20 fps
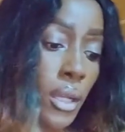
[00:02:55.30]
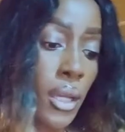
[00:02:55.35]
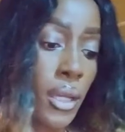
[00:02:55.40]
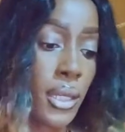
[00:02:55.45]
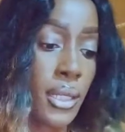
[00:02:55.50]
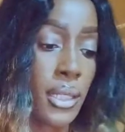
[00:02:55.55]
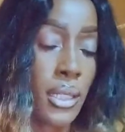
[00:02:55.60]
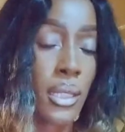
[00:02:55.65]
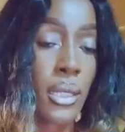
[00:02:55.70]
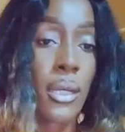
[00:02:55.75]

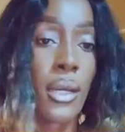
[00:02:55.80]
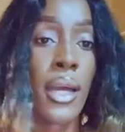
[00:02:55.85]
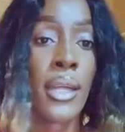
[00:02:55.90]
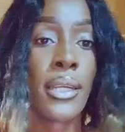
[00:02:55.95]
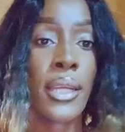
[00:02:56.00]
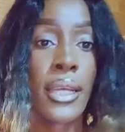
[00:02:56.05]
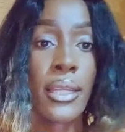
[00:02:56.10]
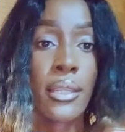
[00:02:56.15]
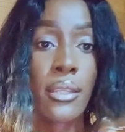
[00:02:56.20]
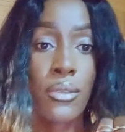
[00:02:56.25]
And
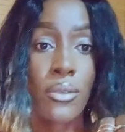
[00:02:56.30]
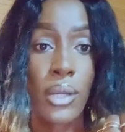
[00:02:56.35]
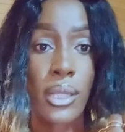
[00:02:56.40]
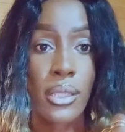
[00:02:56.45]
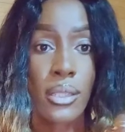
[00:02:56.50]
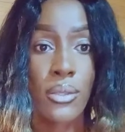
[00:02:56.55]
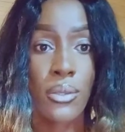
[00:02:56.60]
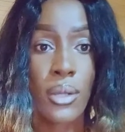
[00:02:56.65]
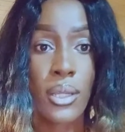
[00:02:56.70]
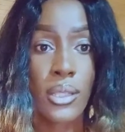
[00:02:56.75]
unlike these
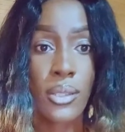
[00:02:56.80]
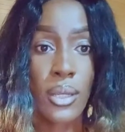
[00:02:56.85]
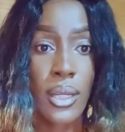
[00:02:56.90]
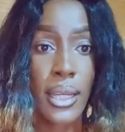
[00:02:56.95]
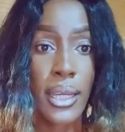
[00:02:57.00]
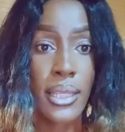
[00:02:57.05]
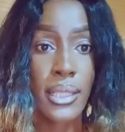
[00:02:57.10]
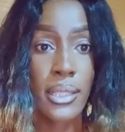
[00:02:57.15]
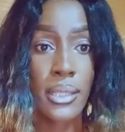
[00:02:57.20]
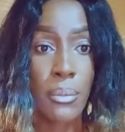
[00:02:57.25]
ones are
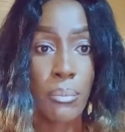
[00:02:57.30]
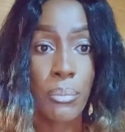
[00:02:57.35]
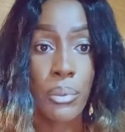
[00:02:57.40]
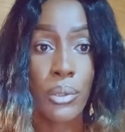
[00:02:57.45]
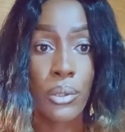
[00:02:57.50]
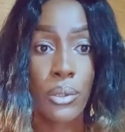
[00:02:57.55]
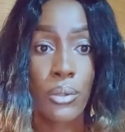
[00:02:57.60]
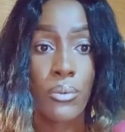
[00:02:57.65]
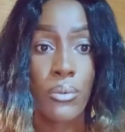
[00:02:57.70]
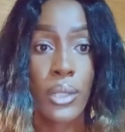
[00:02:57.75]
like
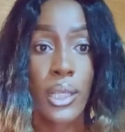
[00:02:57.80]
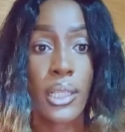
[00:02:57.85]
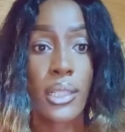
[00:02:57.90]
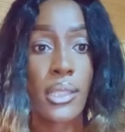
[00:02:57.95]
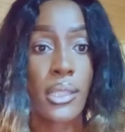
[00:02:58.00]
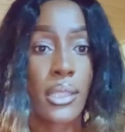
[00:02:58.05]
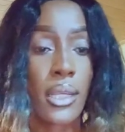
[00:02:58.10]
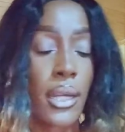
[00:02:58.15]
simple rings